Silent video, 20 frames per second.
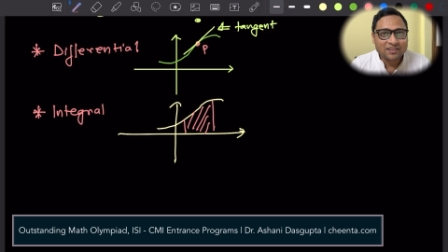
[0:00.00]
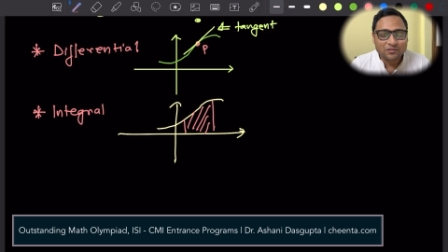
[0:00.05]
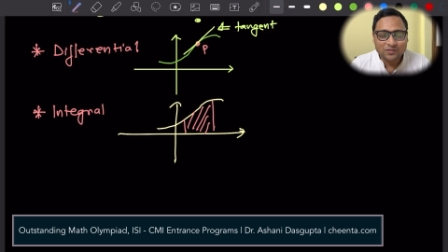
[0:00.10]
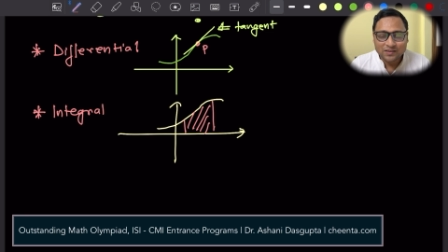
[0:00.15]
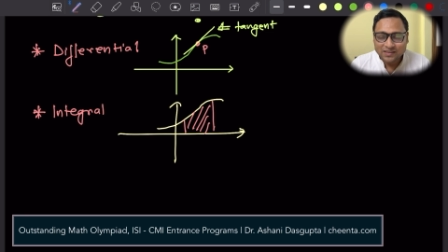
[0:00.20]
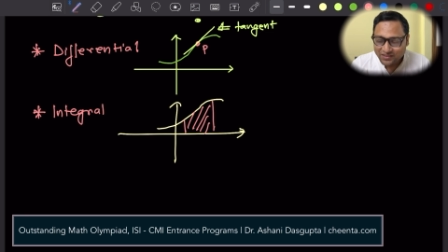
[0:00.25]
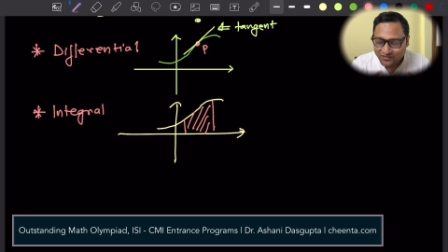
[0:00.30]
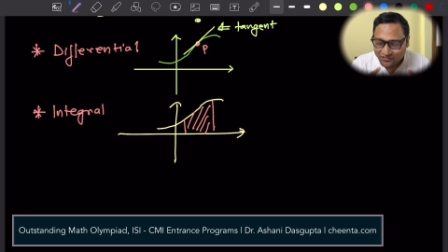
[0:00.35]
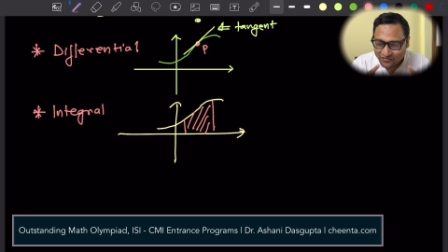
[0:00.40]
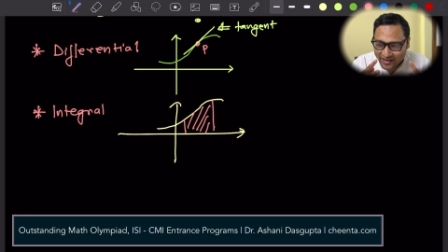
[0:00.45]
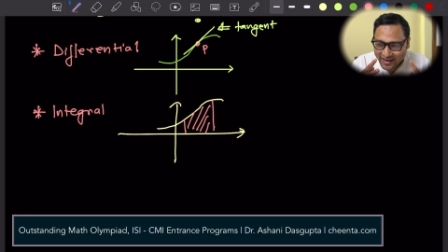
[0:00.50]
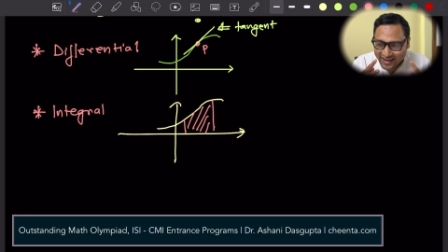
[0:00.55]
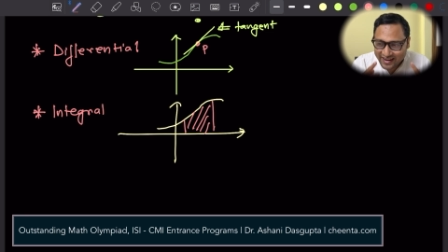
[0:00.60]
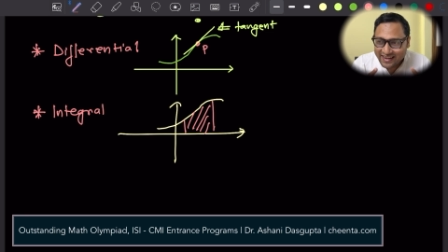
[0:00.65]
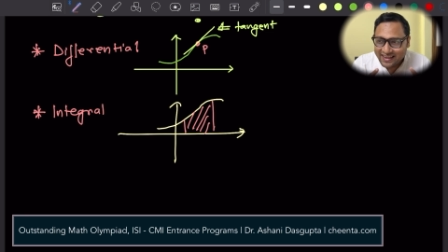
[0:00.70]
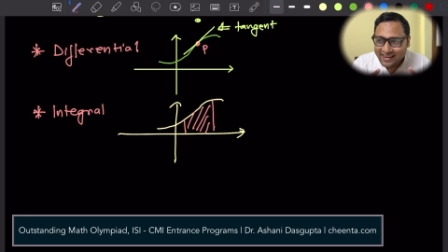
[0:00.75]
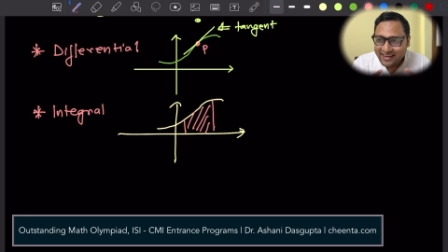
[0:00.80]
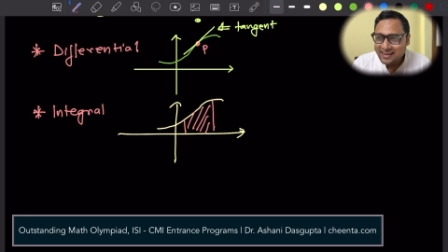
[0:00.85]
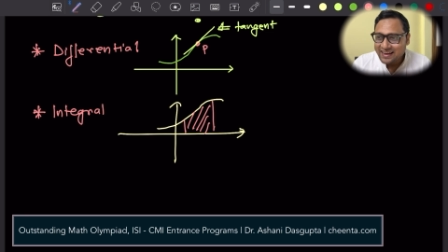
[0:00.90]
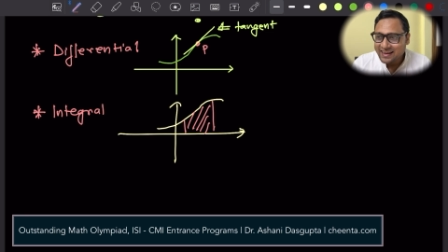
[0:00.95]
who is
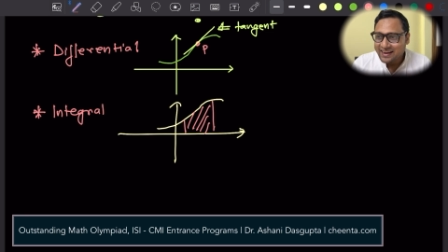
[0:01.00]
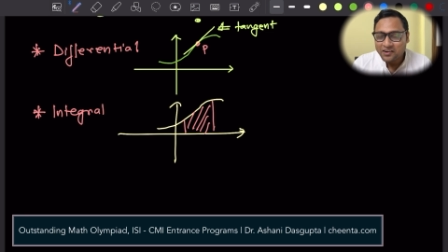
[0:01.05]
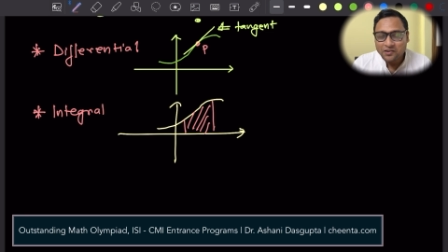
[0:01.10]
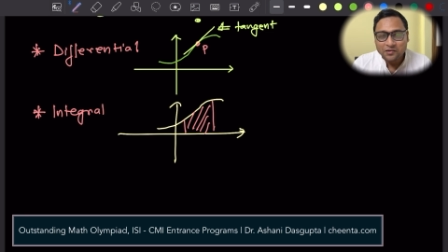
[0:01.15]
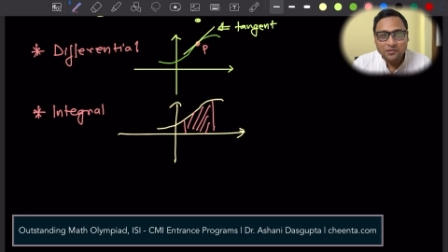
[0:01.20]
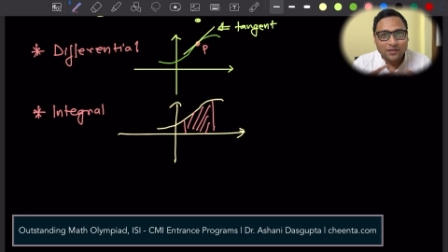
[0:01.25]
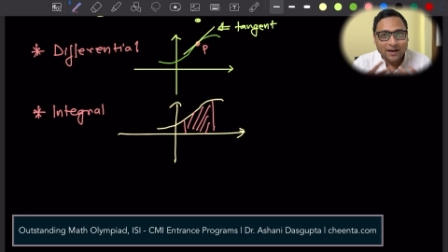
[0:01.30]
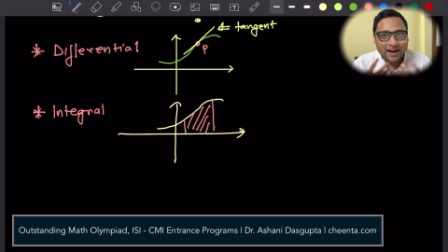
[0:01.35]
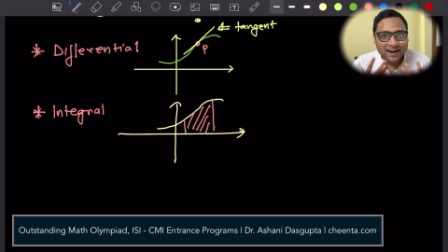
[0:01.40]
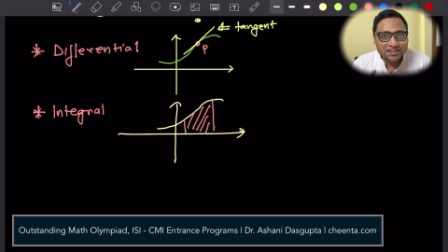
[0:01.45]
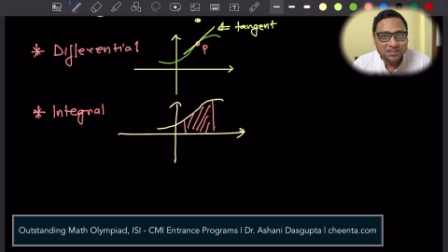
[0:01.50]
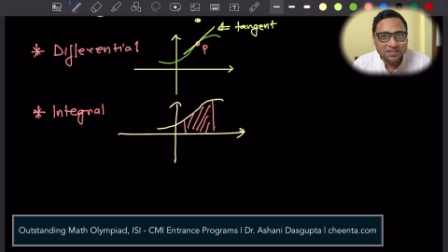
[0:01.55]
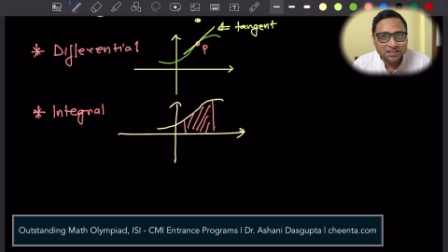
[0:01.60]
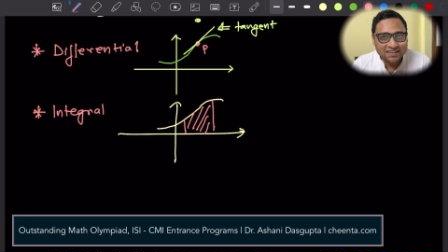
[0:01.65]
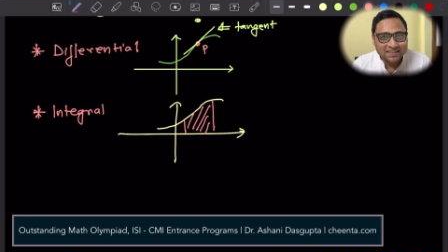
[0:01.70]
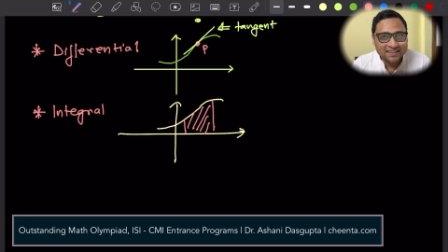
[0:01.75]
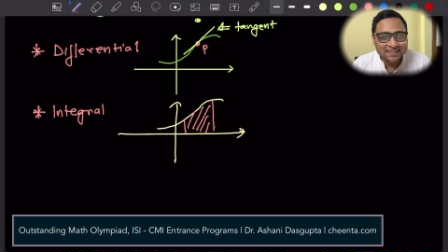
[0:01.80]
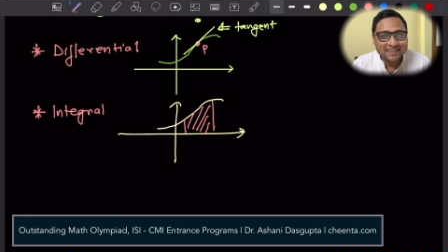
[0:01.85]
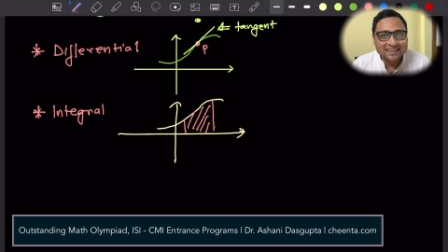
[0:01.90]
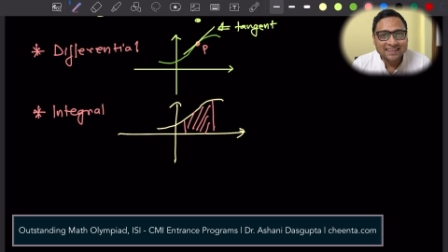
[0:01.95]
very
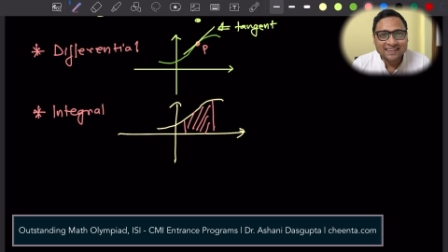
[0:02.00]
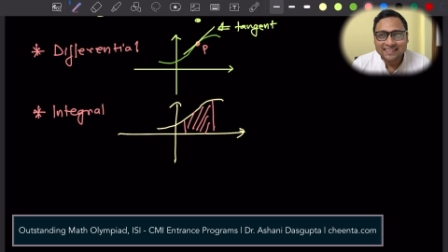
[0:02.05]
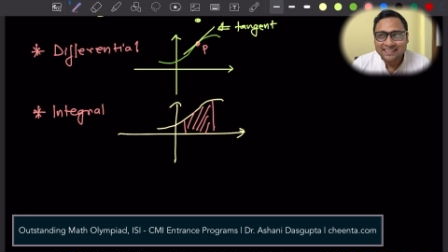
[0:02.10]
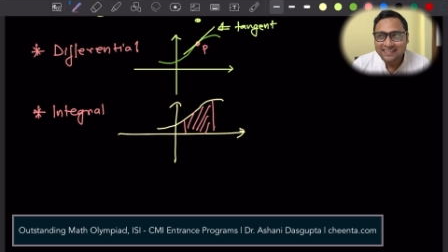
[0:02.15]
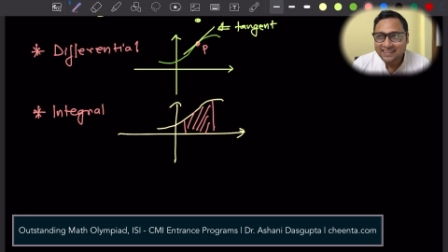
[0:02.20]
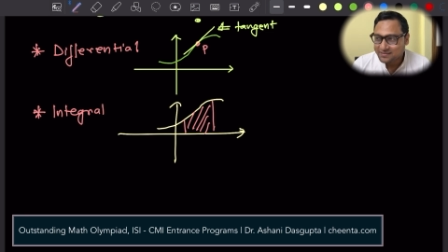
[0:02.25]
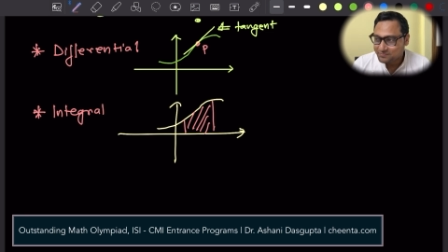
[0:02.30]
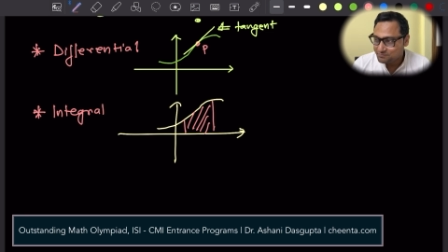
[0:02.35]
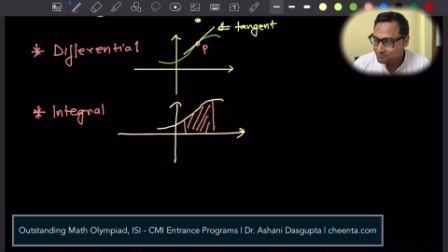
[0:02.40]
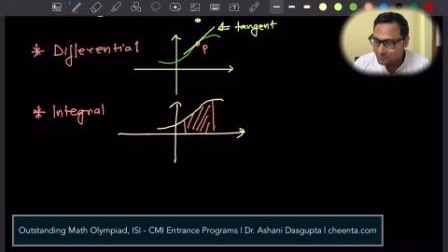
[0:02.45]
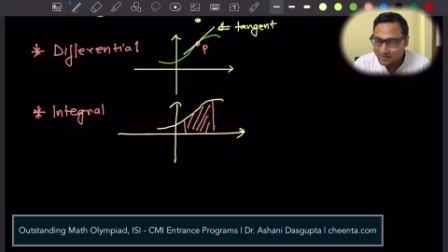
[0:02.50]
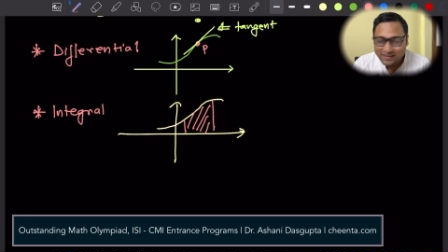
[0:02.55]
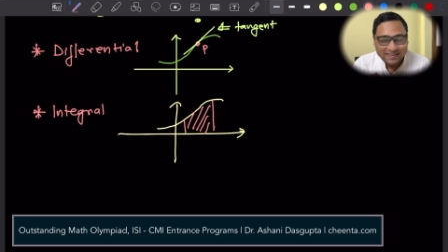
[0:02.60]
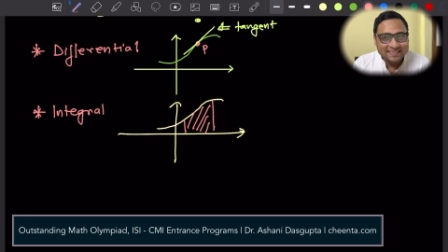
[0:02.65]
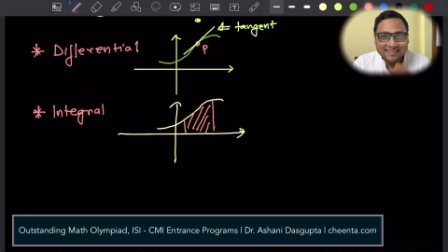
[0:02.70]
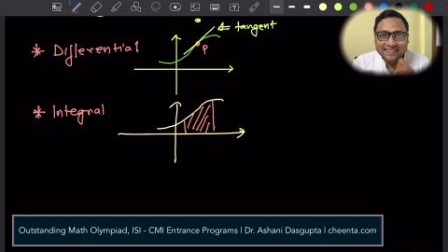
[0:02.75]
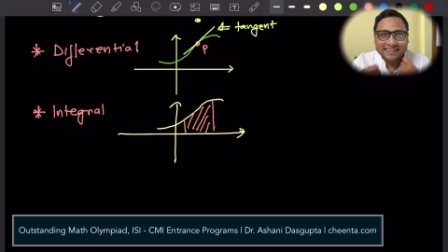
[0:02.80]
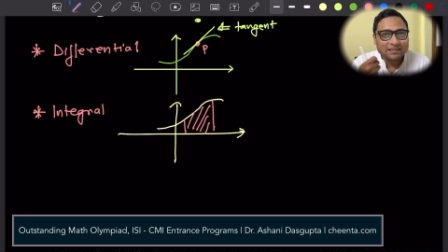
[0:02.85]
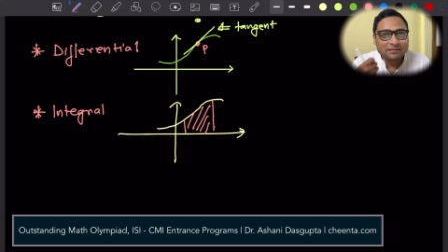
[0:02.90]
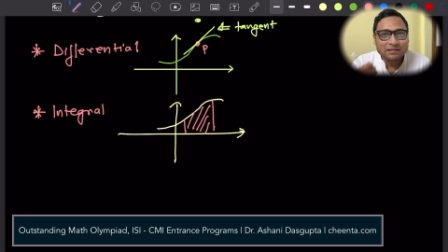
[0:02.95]
rushed, that
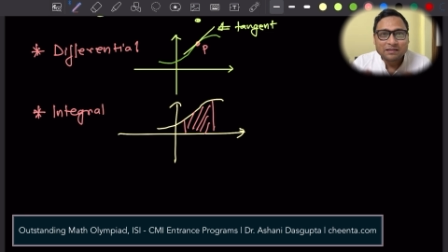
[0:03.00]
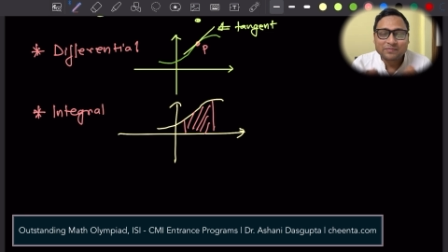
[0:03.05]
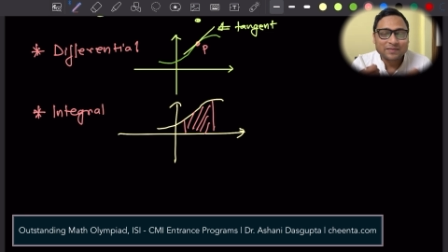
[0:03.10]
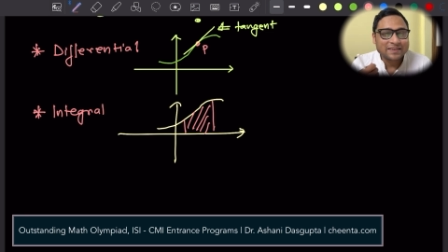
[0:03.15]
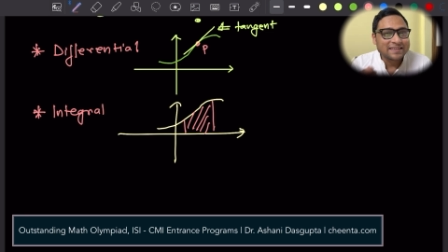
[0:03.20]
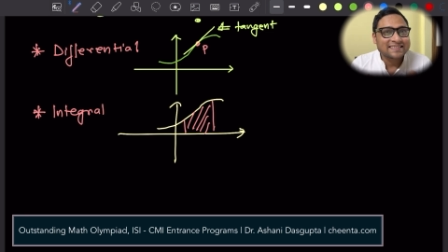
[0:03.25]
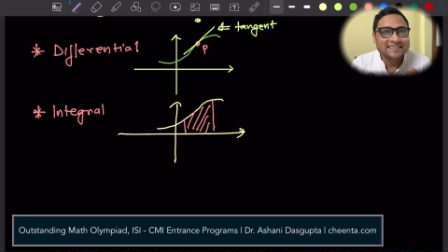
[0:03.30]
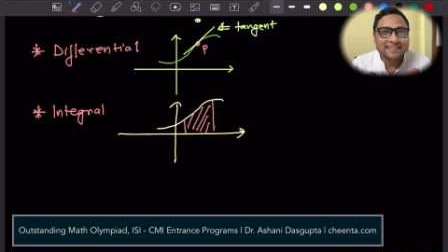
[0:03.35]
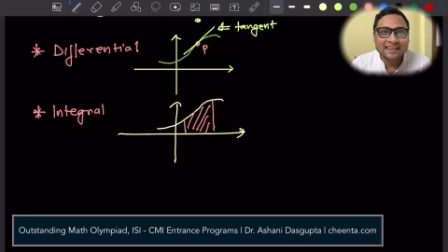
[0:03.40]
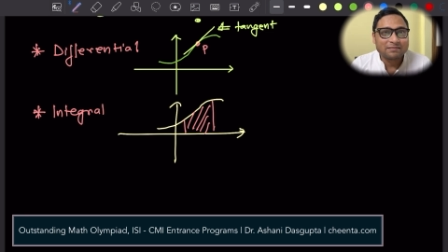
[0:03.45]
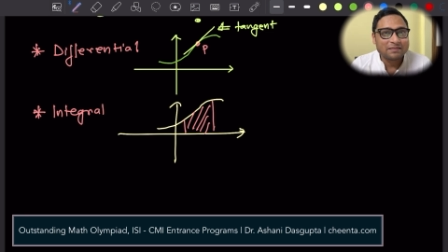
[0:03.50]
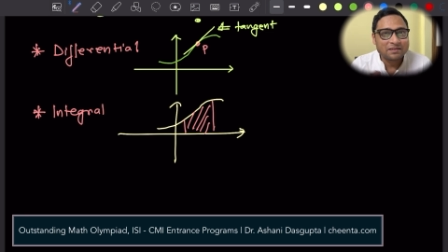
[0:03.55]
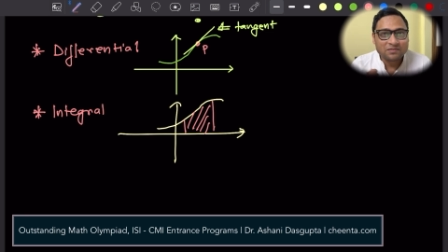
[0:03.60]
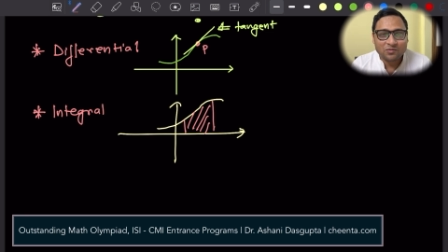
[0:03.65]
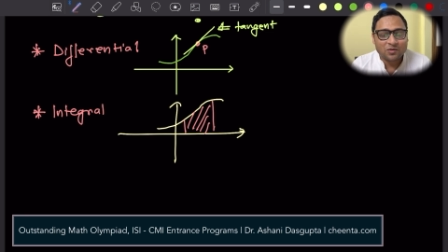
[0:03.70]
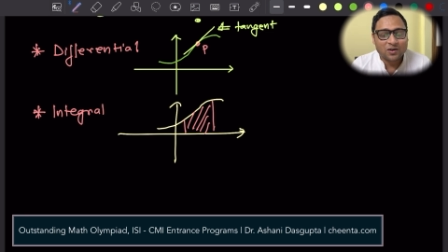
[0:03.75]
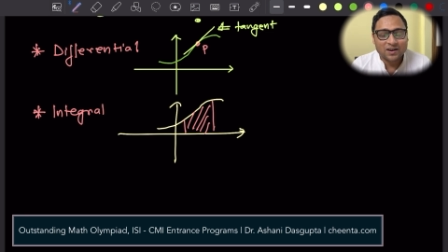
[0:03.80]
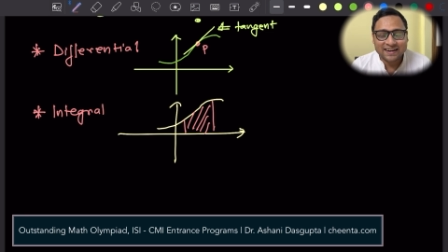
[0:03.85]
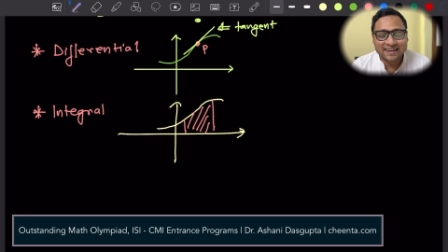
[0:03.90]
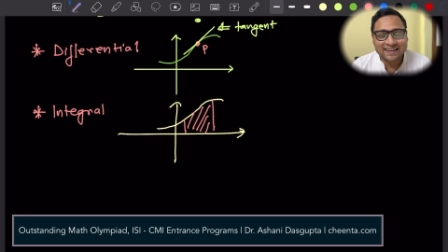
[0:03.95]
please tell me
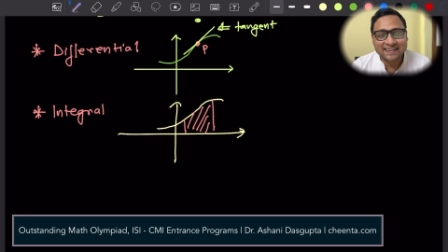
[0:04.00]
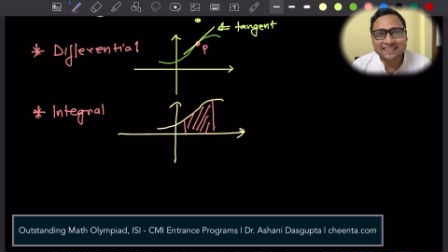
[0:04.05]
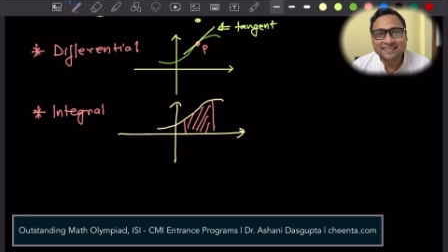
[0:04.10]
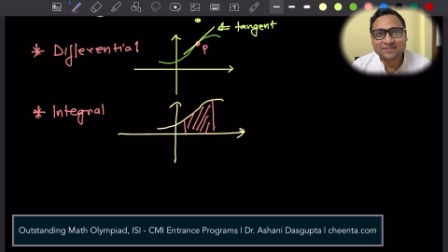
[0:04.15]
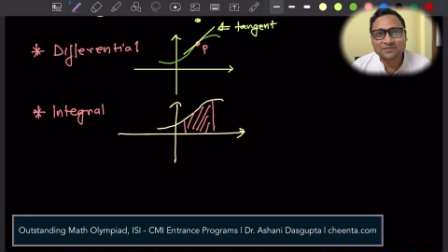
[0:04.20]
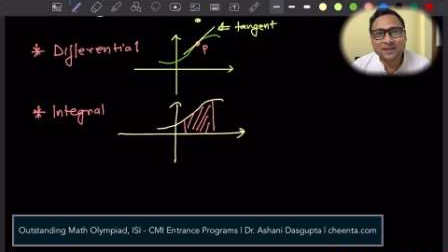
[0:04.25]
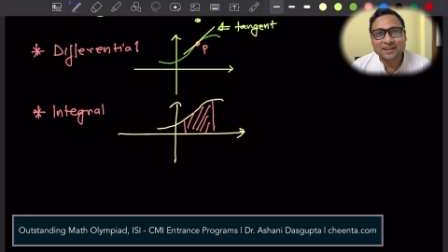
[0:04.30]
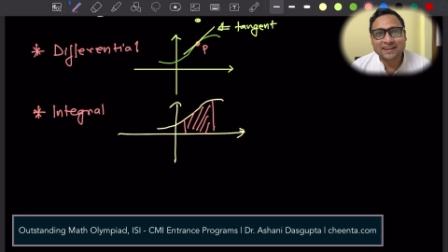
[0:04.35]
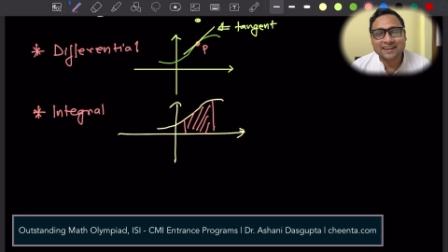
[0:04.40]
what it is.